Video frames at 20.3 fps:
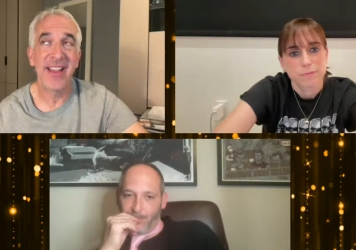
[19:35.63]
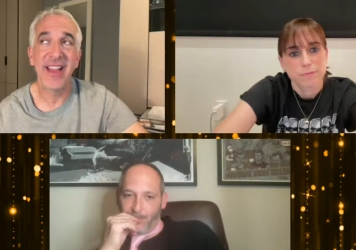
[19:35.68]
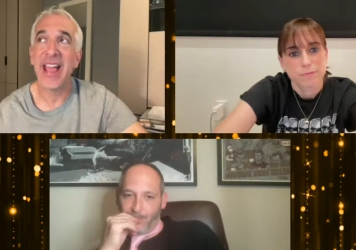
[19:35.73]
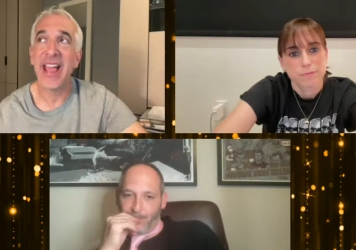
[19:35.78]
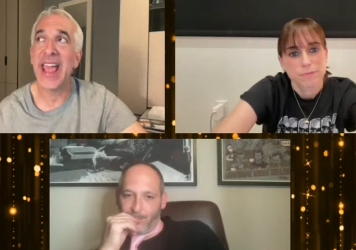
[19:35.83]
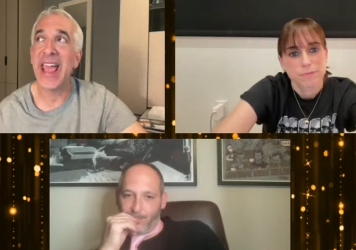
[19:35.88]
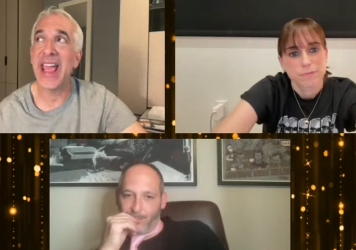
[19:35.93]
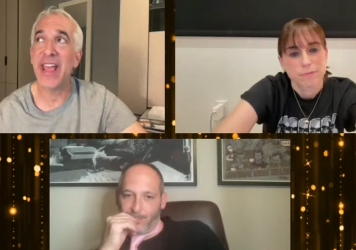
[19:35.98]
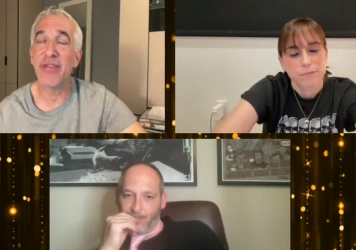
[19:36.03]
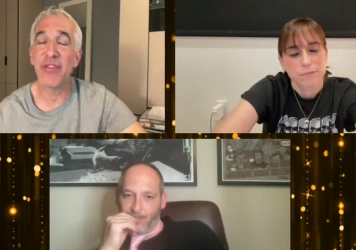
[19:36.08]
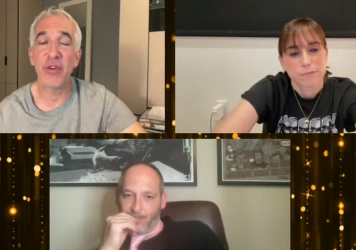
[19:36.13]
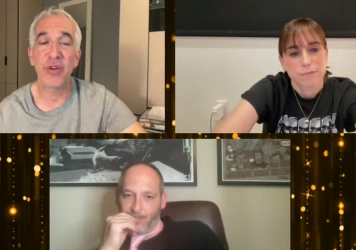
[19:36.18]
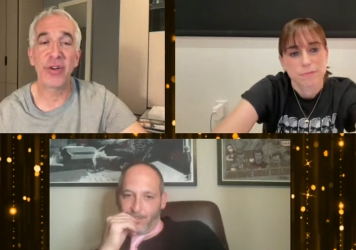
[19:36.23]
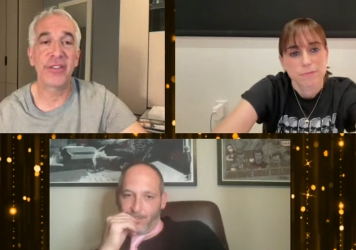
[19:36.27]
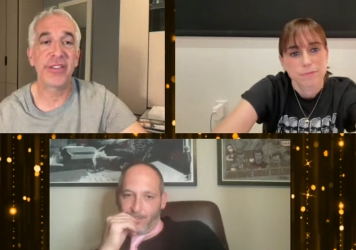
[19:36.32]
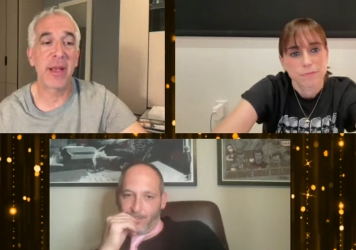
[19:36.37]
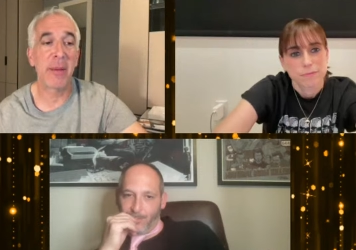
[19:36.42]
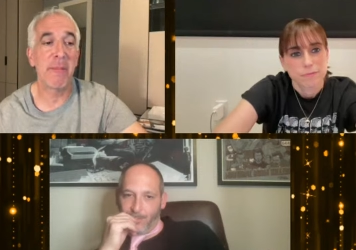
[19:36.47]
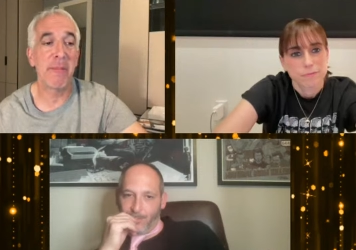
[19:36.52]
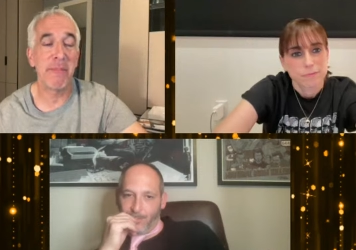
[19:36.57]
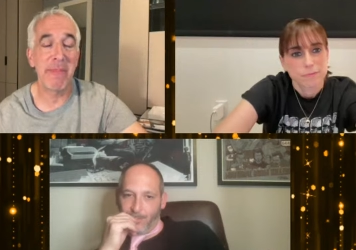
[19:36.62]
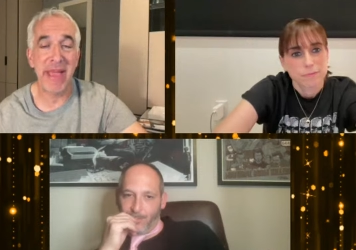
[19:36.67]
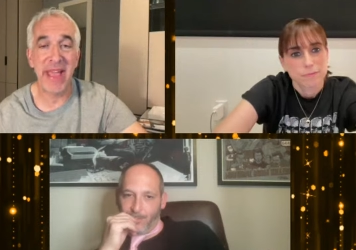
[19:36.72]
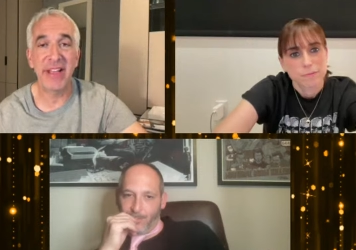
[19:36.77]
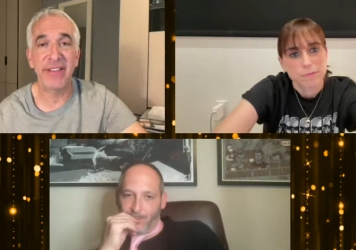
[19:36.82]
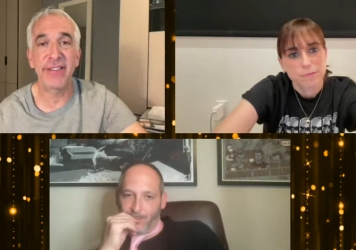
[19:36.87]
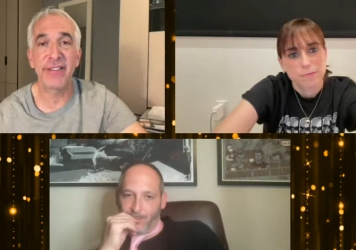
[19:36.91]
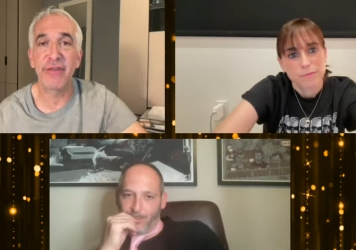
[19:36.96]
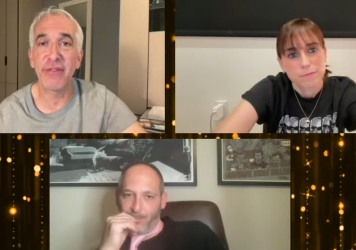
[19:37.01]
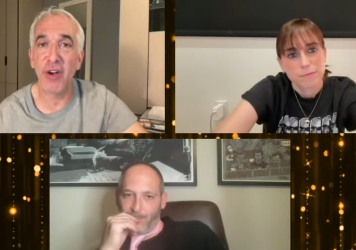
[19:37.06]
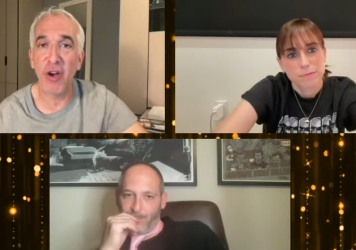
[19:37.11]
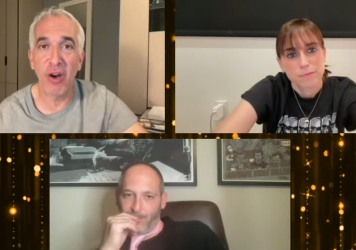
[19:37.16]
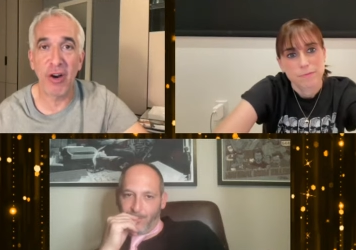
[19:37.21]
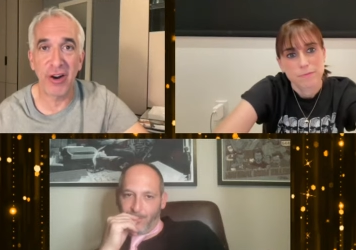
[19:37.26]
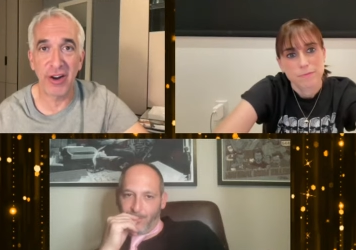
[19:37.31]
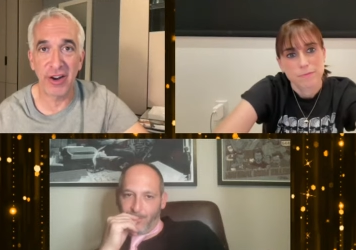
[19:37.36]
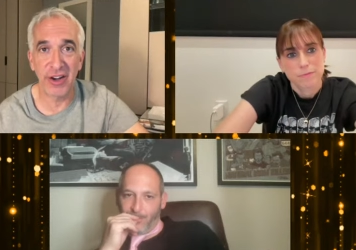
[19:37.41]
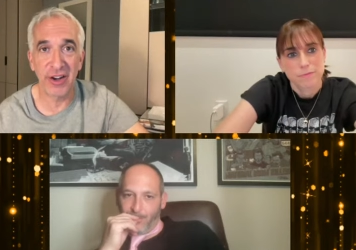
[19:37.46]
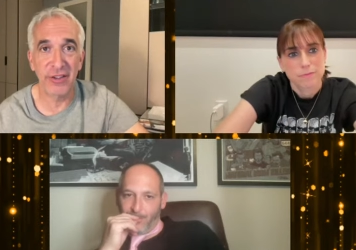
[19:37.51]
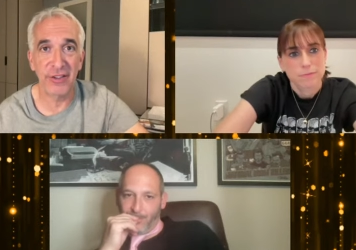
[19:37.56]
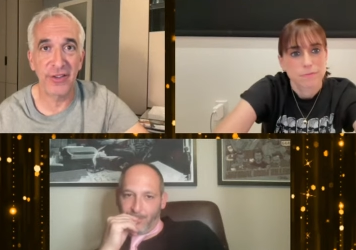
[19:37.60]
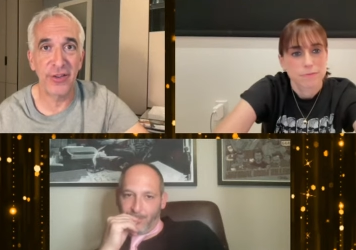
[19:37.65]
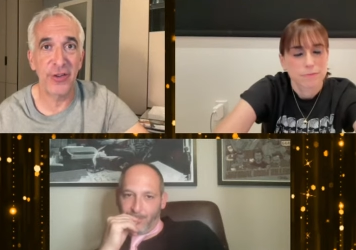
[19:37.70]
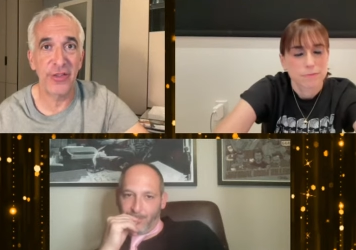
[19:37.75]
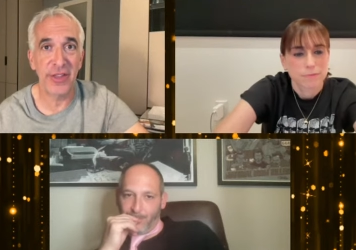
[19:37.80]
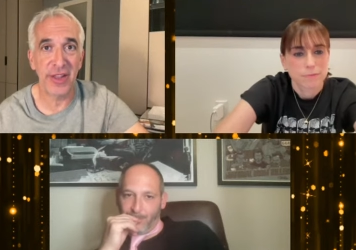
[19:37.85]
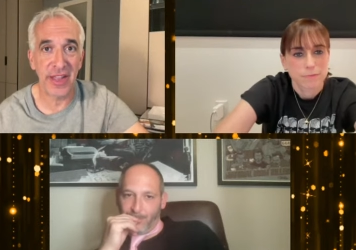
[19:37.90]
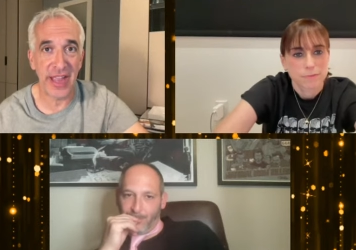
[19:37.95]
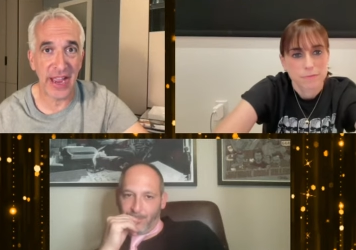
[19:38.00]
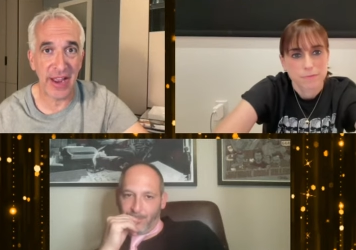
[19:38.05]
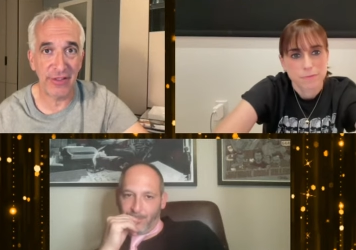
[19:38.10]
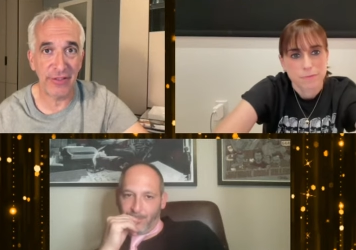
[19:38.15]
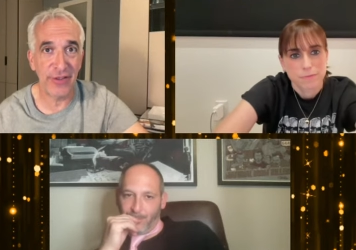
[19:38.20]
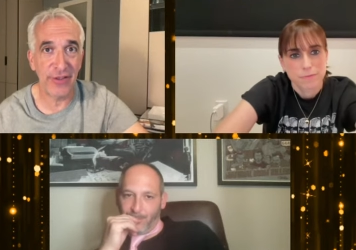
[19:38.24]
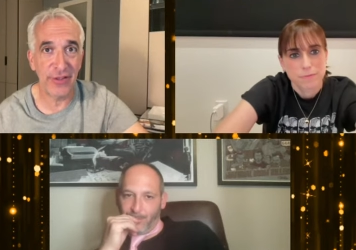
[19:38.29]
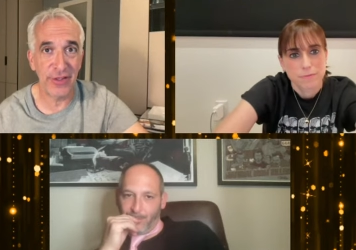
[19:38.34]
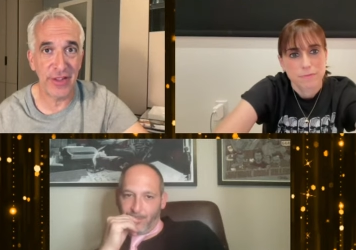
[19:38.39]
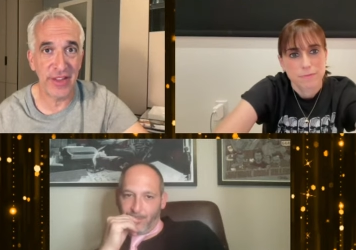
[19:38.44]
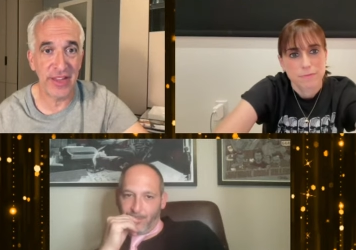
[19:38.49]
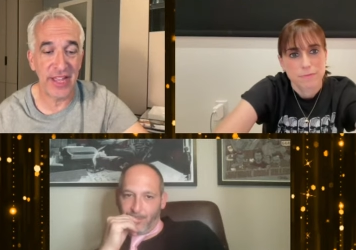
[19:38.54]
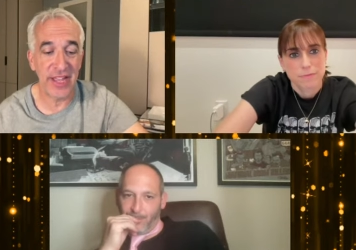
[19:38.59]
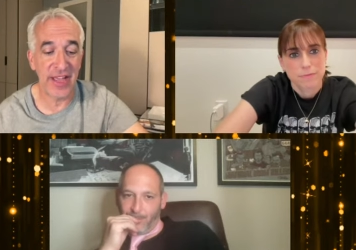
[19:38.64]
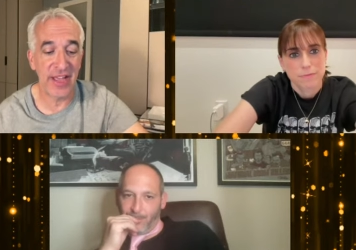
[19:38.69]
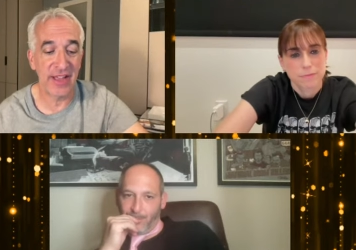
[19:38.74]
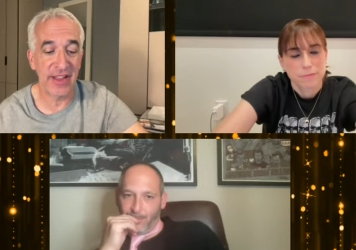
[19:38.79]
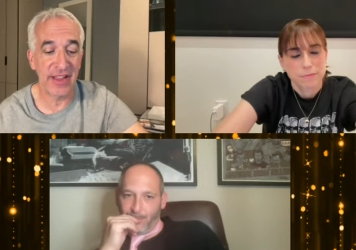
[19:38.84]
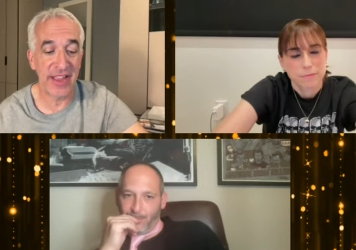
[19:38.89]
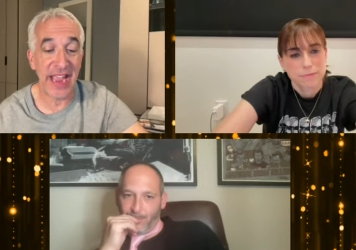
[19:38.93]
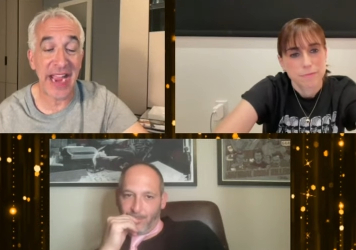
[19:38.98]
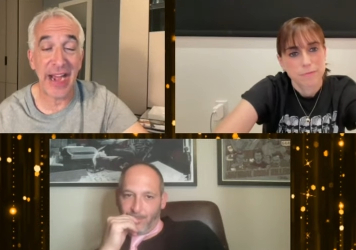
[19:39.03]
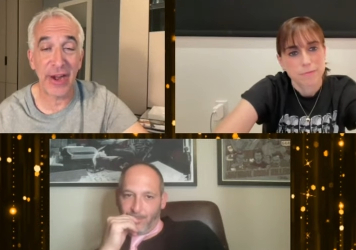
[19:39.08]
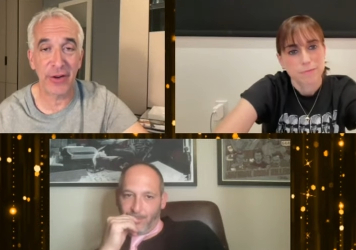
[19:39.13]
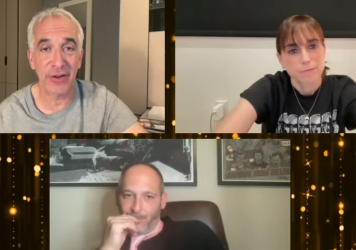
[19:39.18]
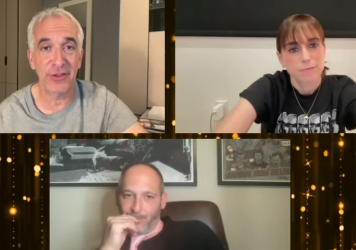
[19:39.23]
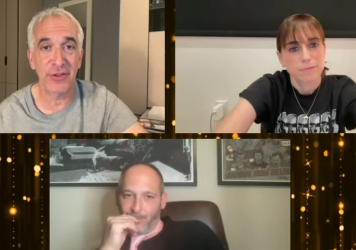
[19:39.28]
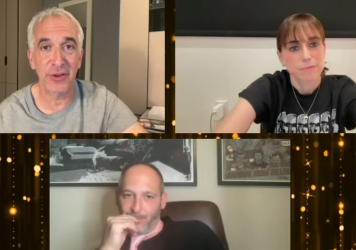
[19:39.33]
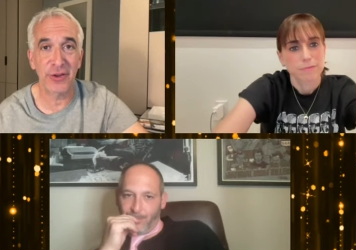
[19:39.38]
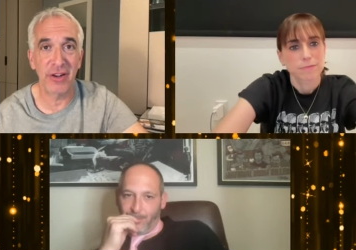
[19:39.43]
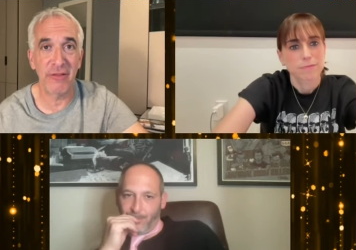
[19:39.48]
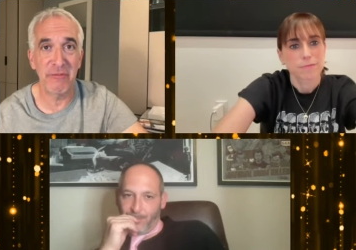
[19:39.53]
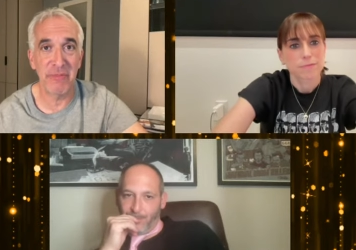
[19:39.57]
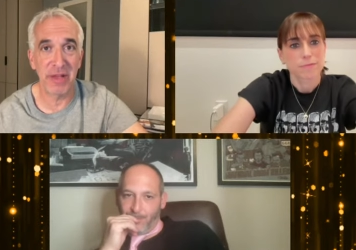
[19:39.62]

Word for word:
Speaker 1: and there is a massive arc to the character of